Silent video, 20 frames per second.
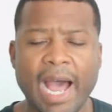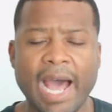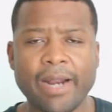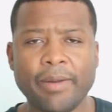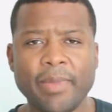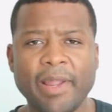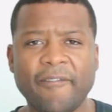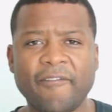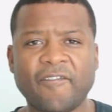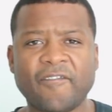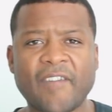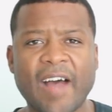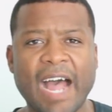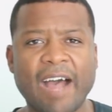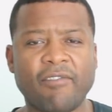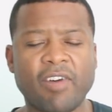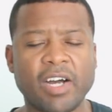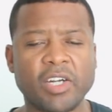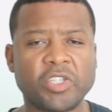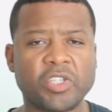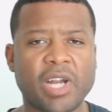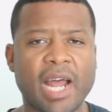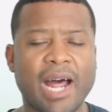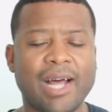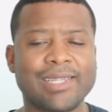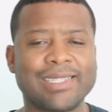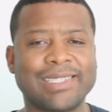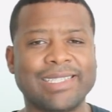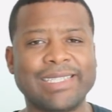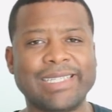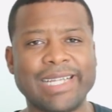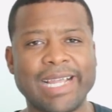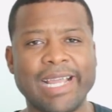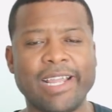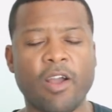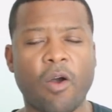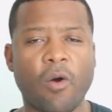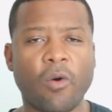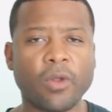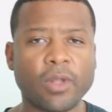How to make $500 a
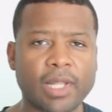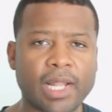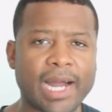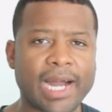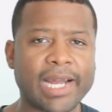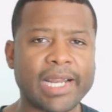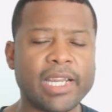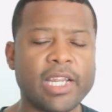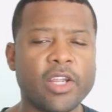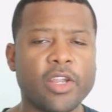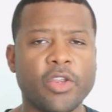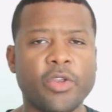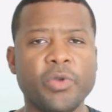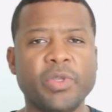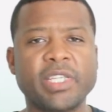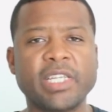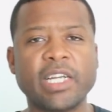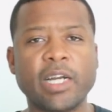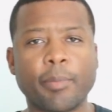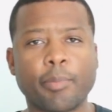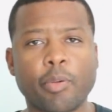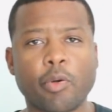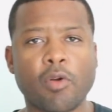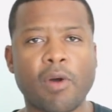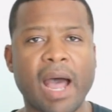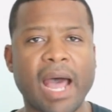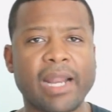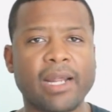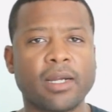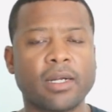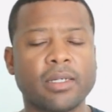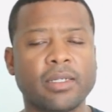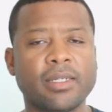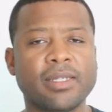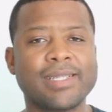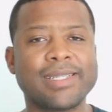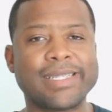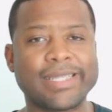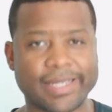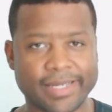day online using a product
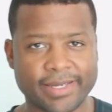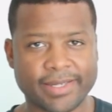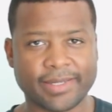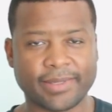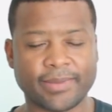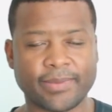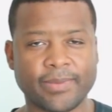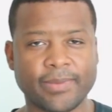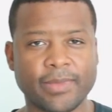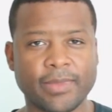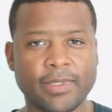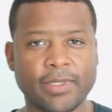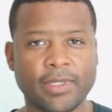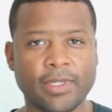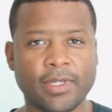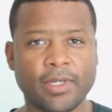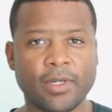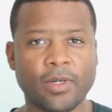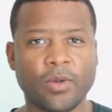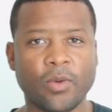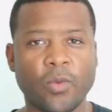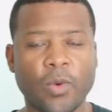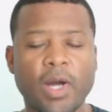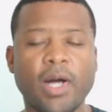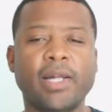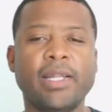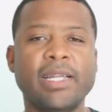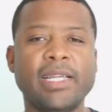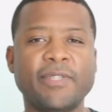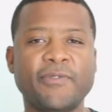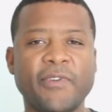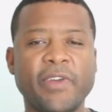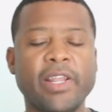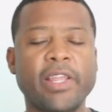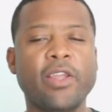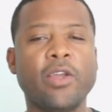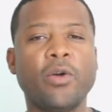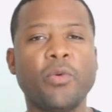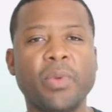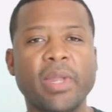or system. Well, in this
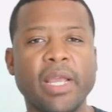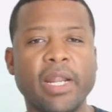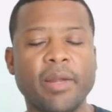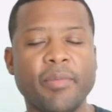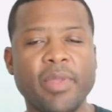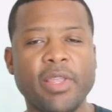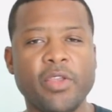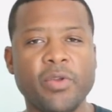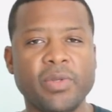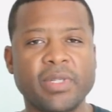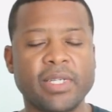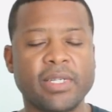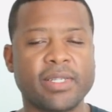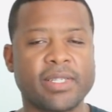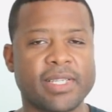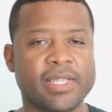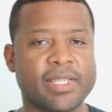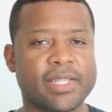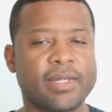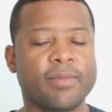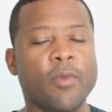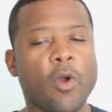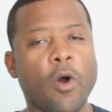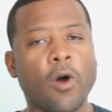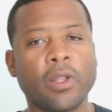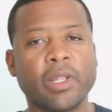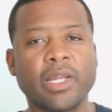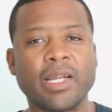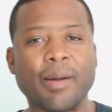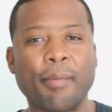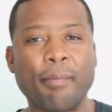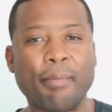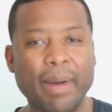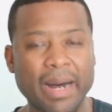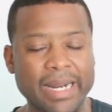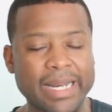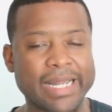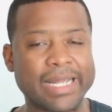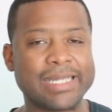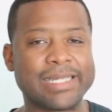video, we're going to be using a system called the
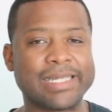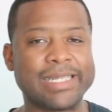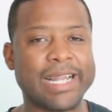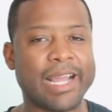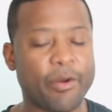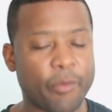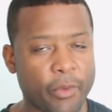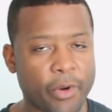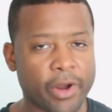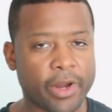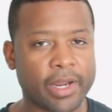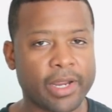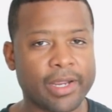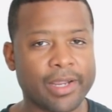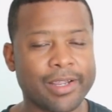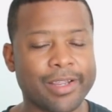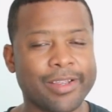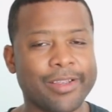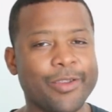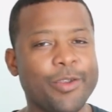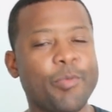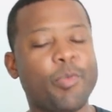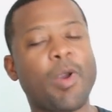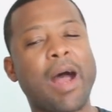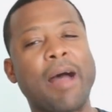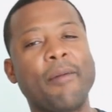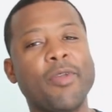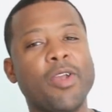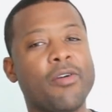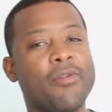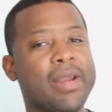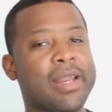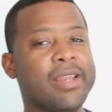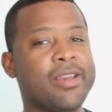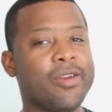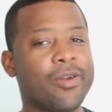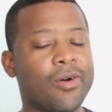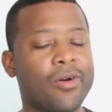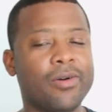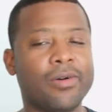Abundance Network. You probably
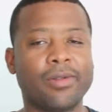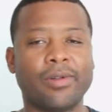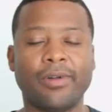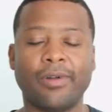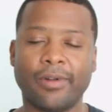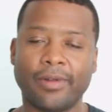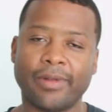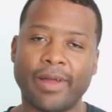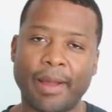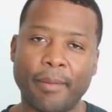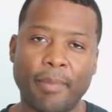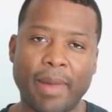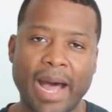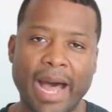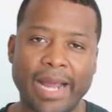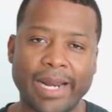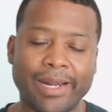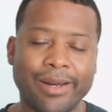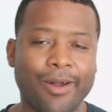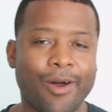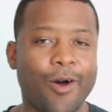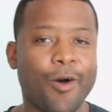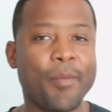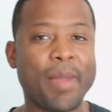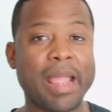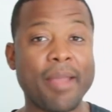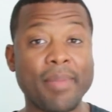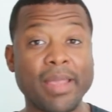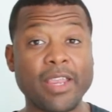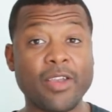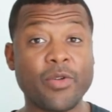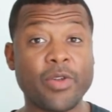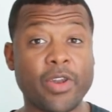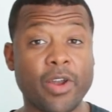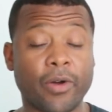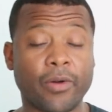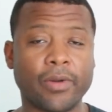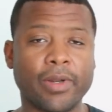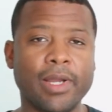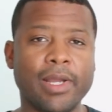already know about it, or maybe you
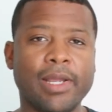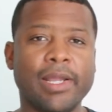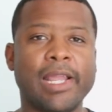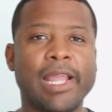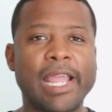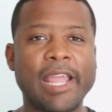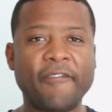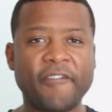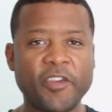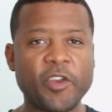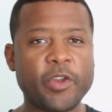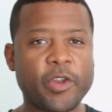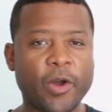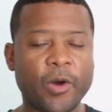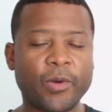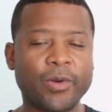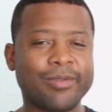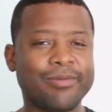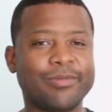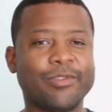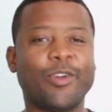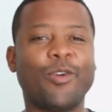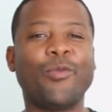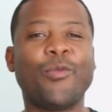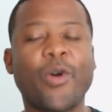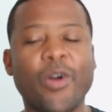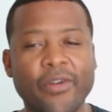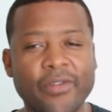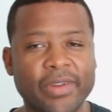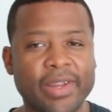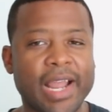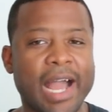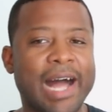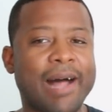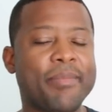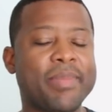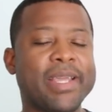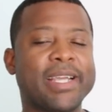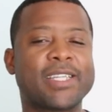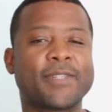don't. If you don't worry.
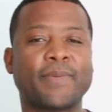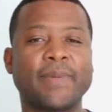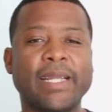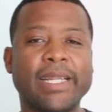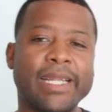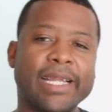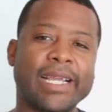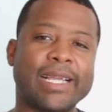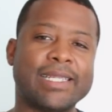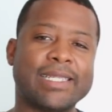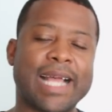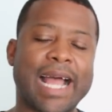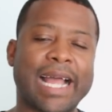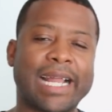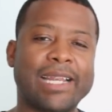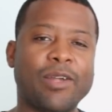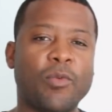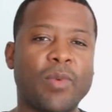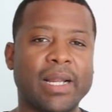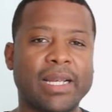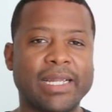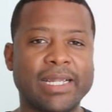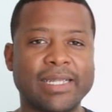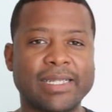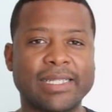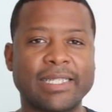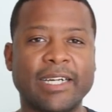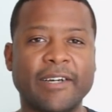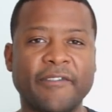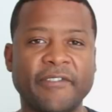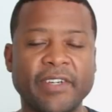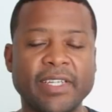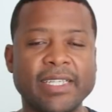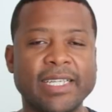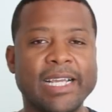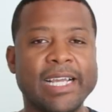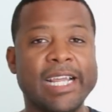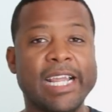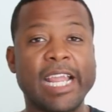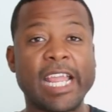I'll be explaining exactly what this stuff
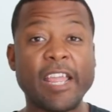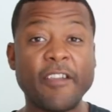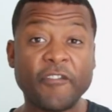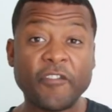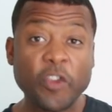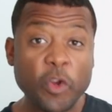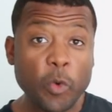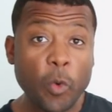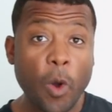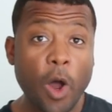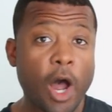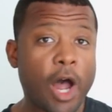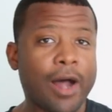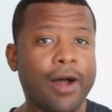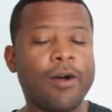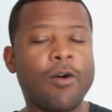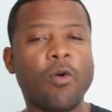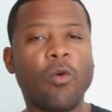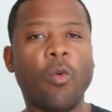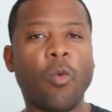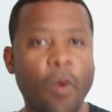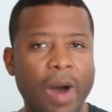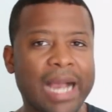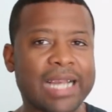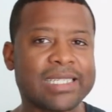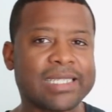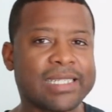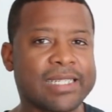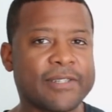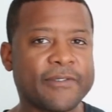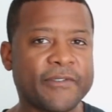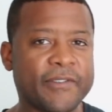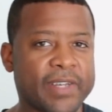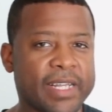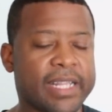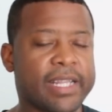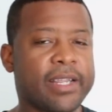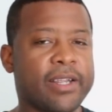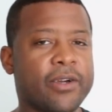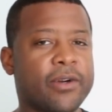is. If you are, watch this
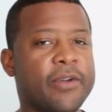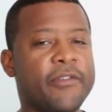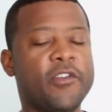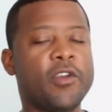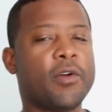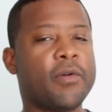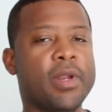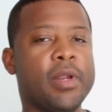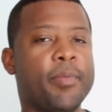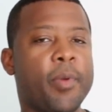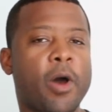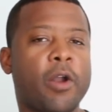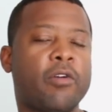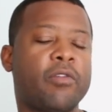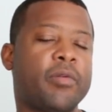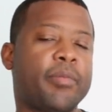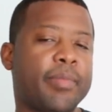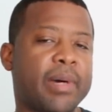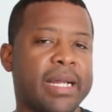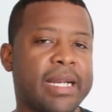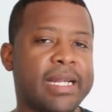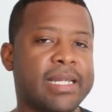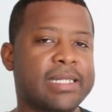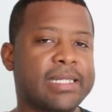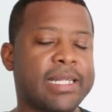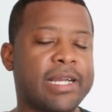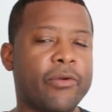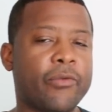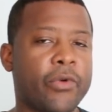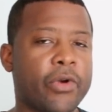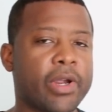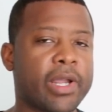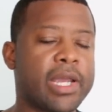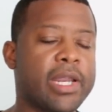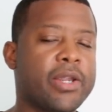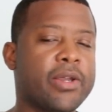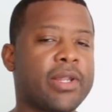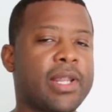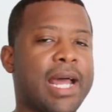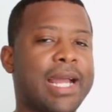video if you're already part of Abundance Network
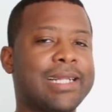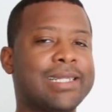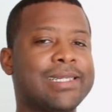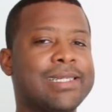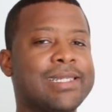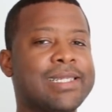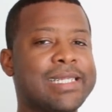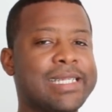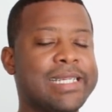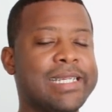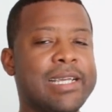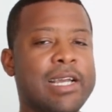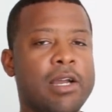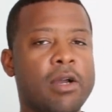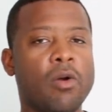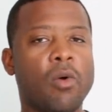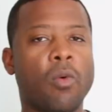and you'd like to see